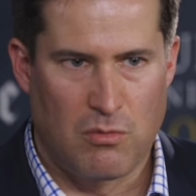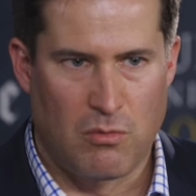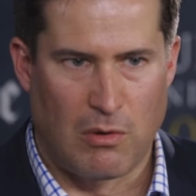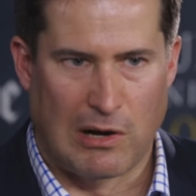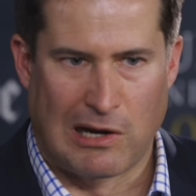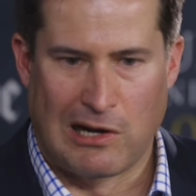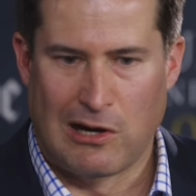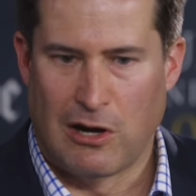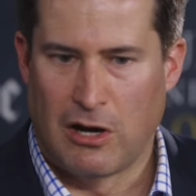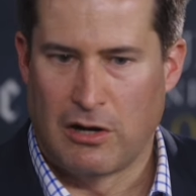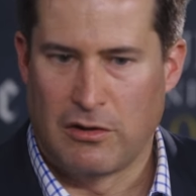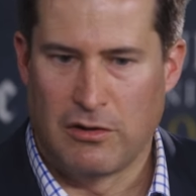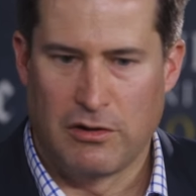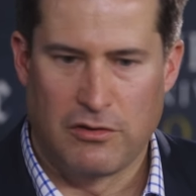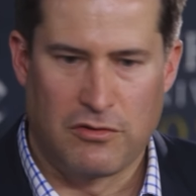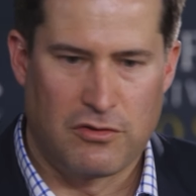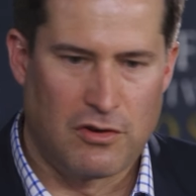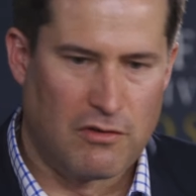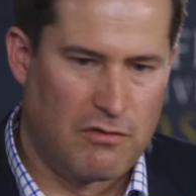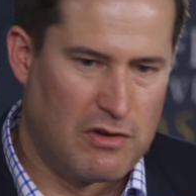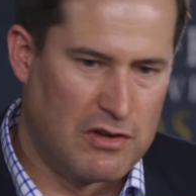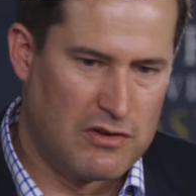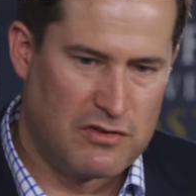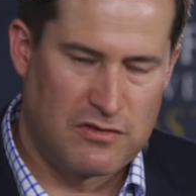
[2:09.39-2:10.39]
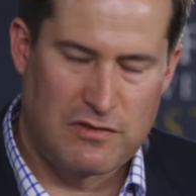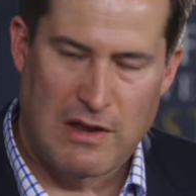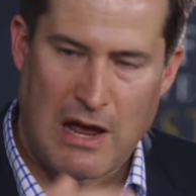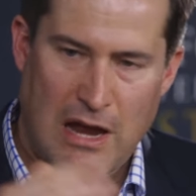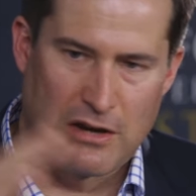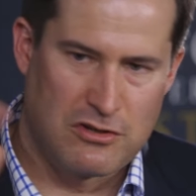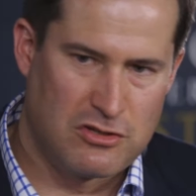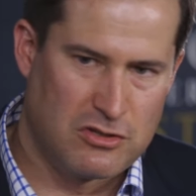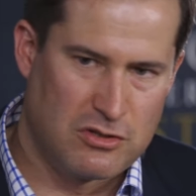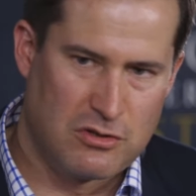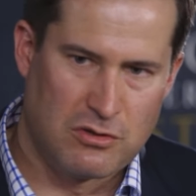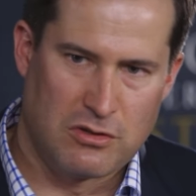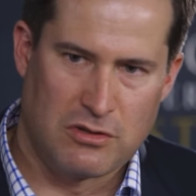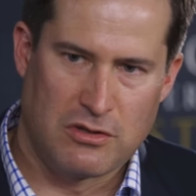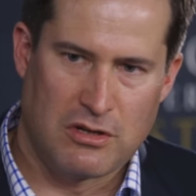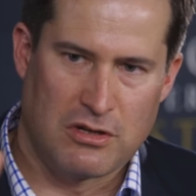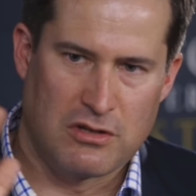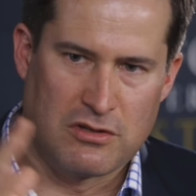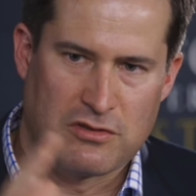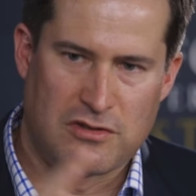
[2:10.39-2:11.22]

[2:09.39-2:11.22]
regardless of his statue,